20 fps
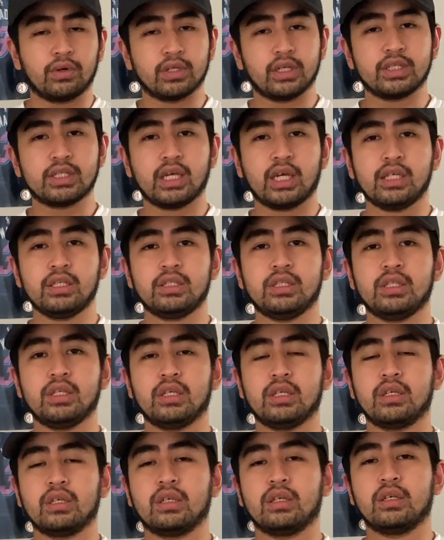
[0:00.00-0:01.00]
the
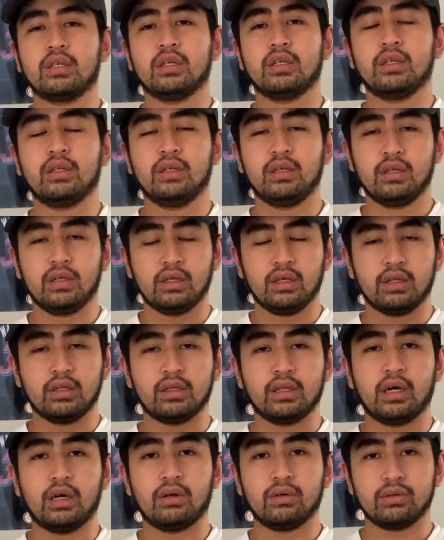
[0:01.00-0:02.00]
sizing,
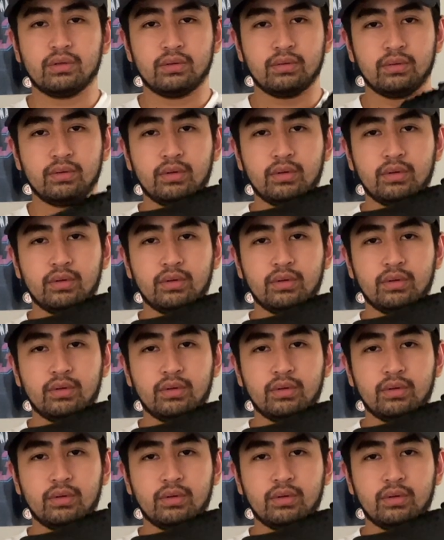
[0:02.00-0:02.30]
now